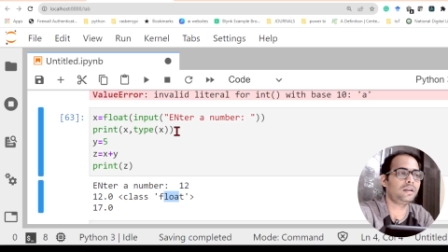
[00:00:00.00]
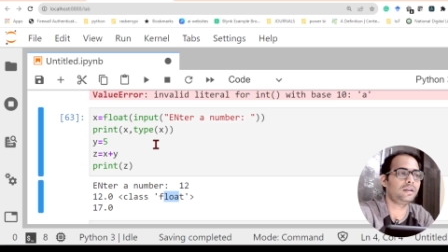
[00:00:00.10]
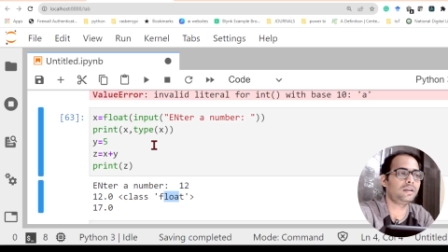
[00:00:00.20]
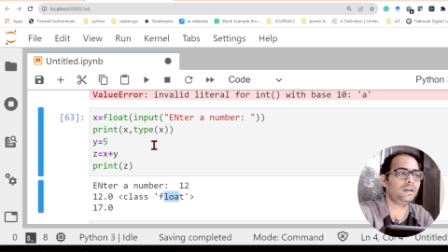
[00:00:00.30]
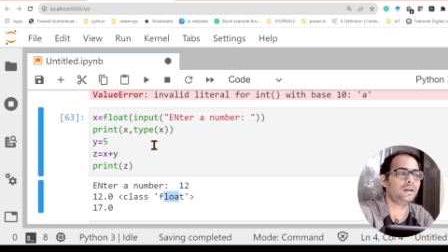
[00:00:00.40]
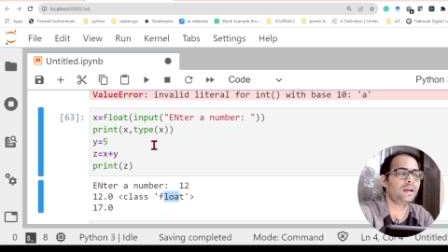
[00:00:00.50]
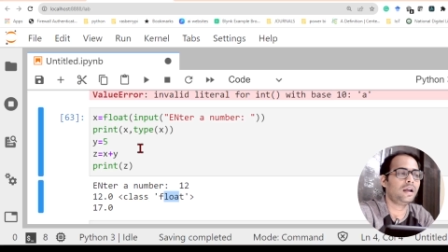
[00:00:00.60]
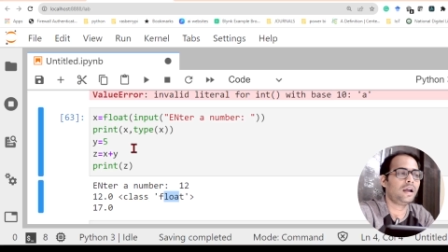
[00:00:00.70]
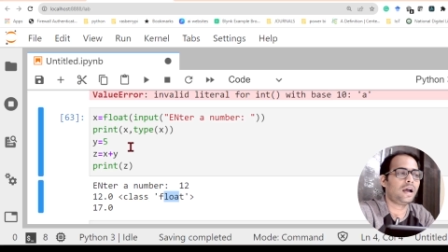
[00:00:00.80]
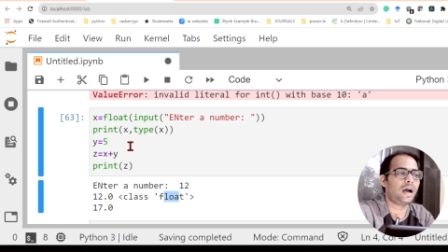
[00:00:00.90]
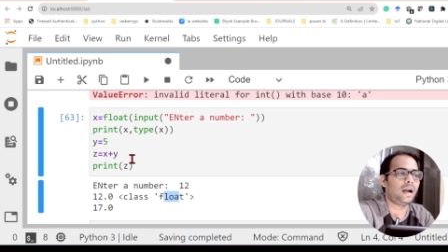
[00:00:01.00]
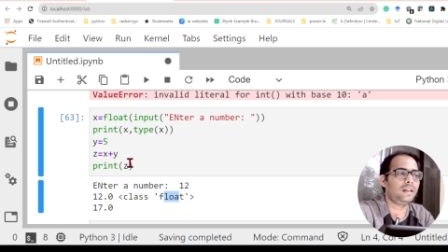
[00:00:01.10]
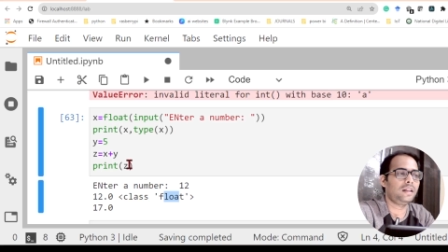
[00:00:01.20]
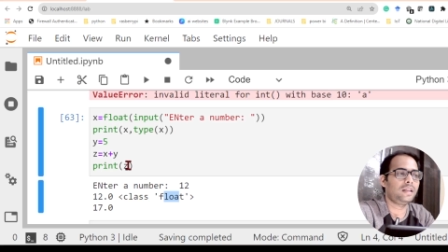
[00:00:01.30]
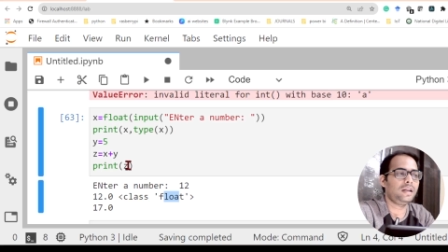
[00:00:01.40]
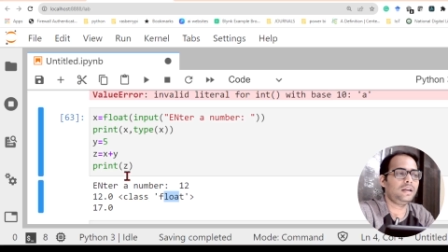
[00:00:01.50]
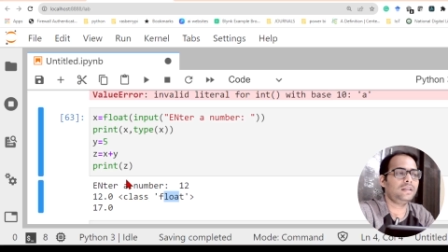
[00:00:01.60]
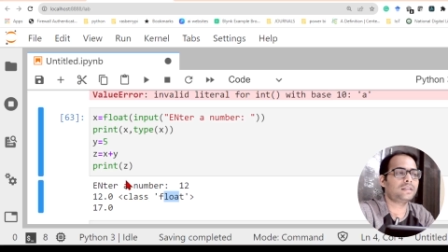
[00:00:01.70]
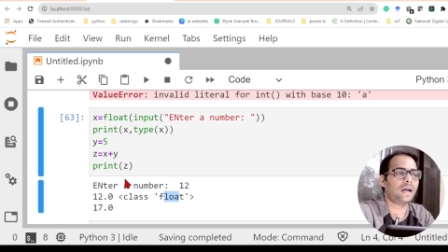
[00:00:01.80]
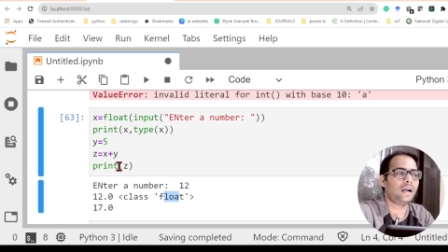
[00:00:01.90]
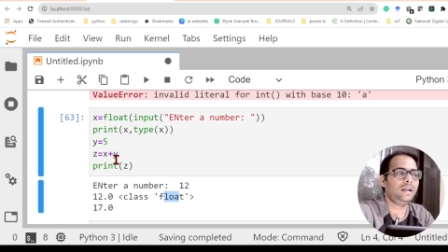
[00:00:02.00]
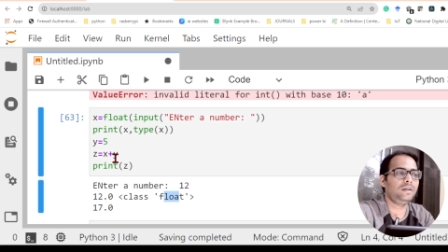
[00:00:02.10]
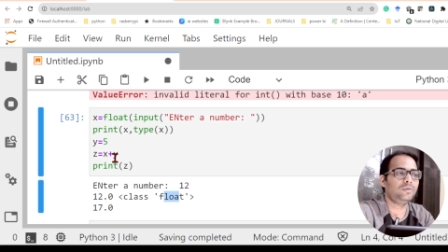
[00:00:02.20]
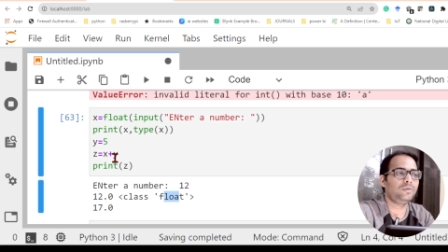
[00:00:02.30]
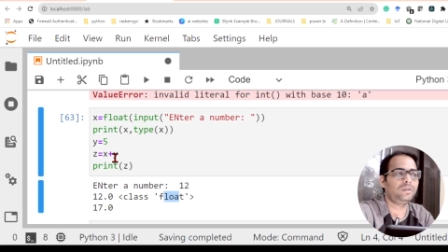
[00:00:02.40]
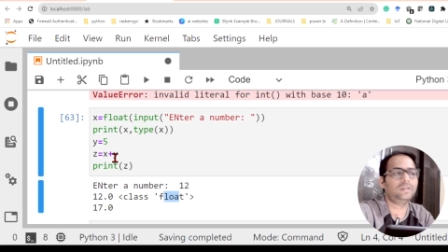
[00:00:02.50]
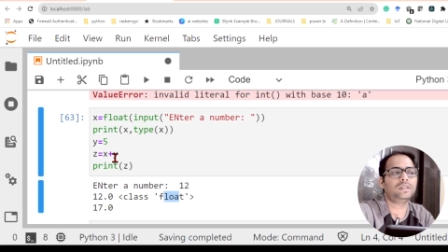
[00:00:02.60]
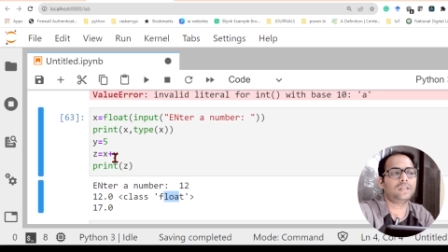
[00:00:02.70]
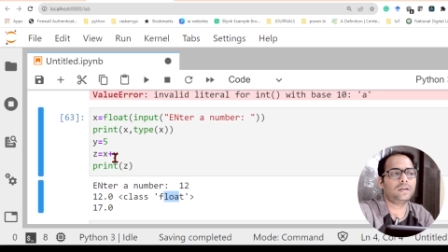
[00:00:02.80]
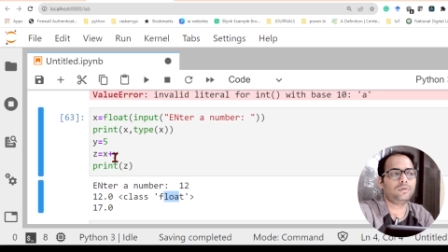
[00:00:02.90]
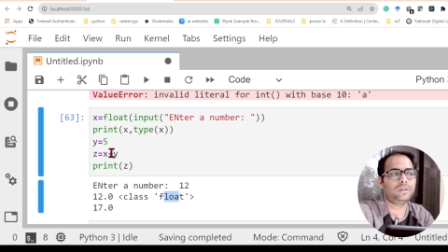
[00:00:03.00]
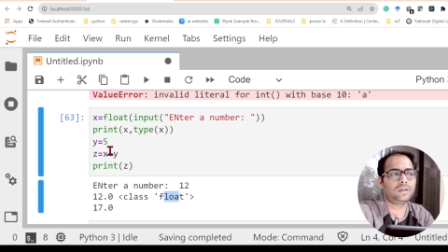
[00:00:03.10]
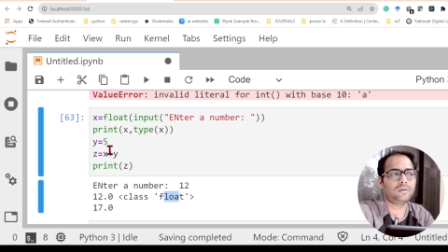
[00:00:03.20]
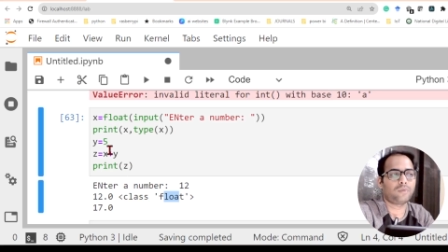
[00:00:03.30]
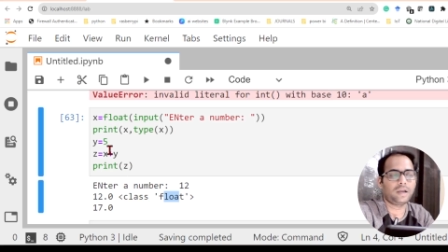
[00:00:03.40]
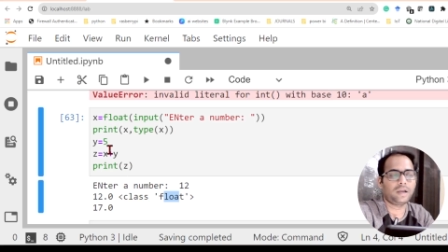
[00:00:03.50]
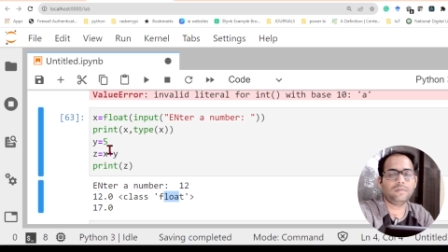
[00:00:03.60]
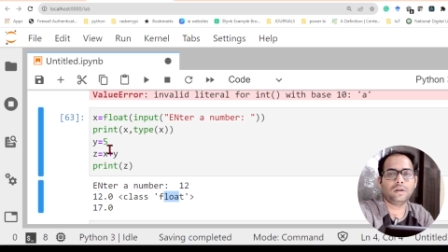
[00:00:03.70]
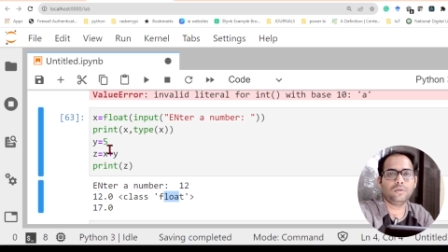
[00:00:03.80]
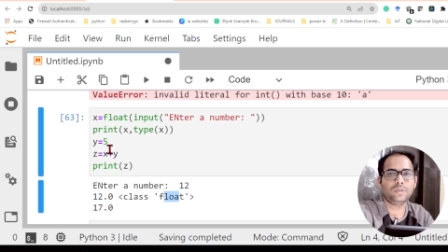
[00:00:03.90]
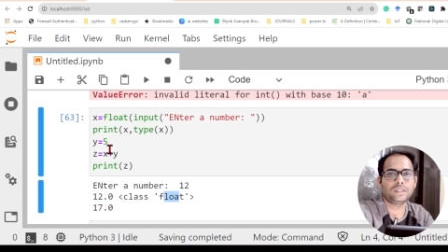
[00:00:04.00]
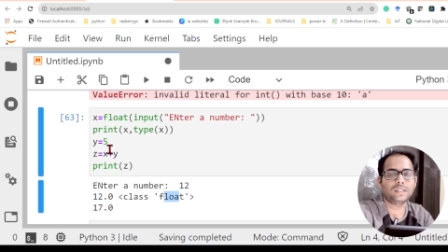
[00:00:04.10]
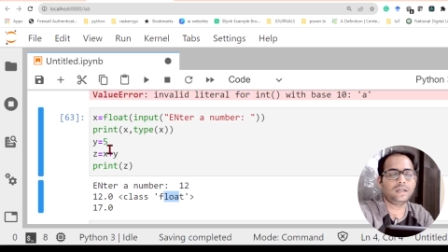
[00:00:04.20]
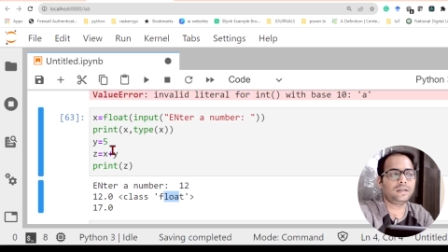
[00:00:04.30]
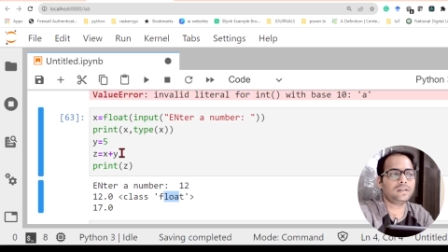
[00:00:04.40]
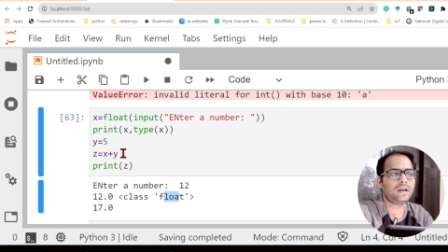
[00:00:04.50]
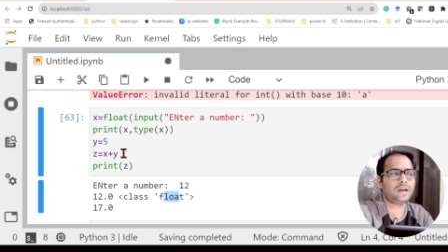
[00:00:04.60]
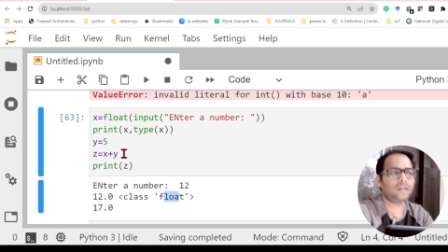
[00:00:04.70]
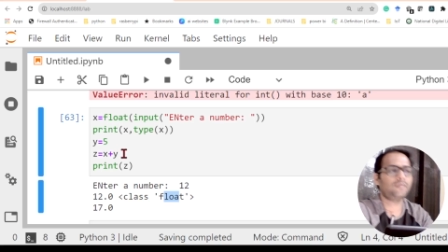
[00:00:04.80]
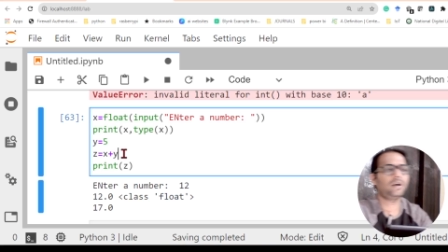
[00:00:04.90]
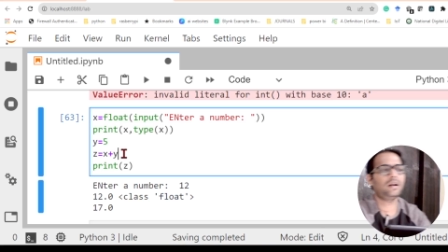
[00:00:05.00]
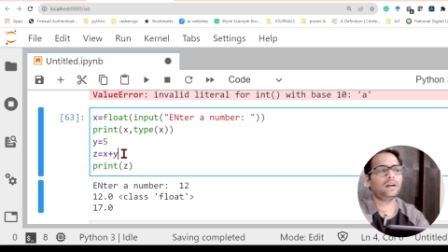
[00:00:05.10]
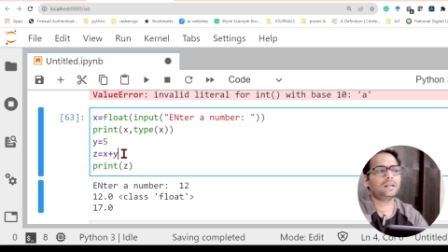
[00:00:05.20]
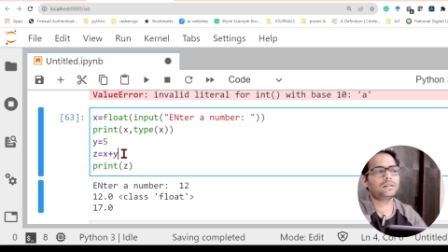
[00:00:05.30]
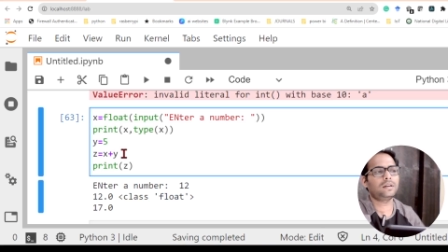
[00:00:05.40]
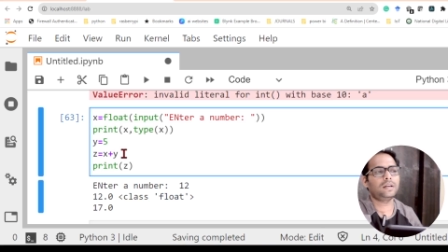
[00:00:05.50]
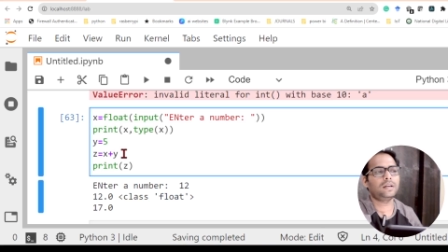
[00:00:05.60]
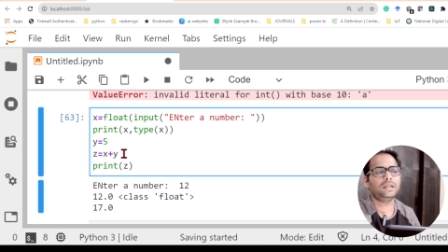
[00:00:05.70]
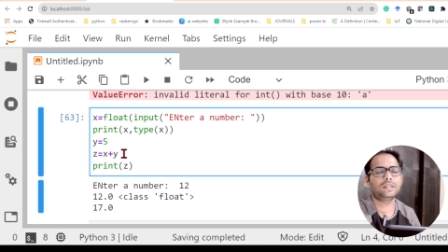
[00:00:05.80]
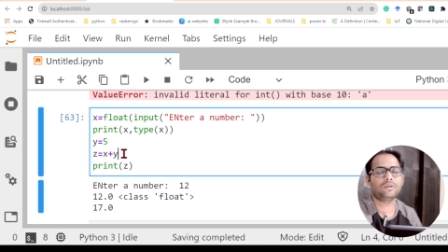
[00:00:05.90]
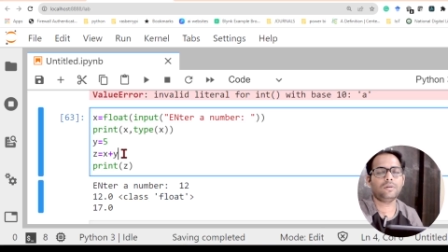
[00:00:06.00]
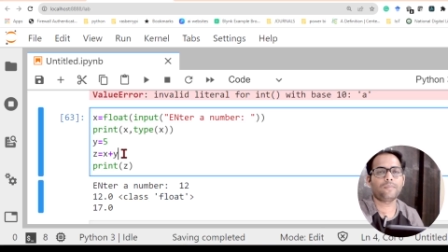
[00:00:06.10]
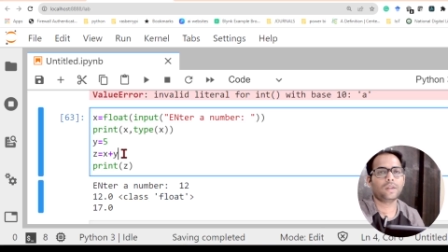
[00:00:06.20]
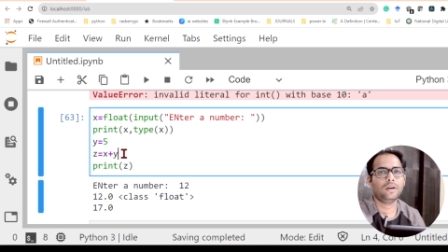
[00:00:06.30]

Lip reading: here, and then it is adding with the y value, which is an integer, and the final answer is your